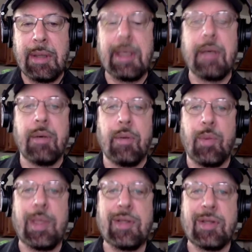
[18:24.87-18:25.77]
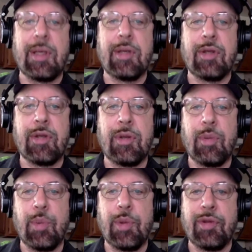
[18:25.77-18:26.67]
their results
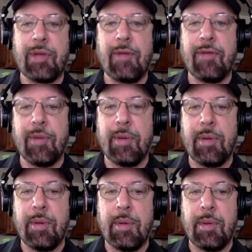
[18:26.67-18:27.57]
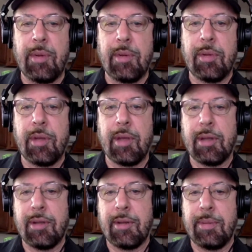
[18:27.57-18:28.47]
will suffer. Your
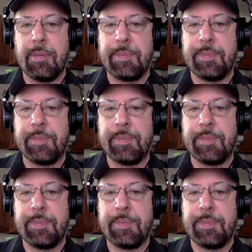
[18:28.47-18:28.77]
thoughts?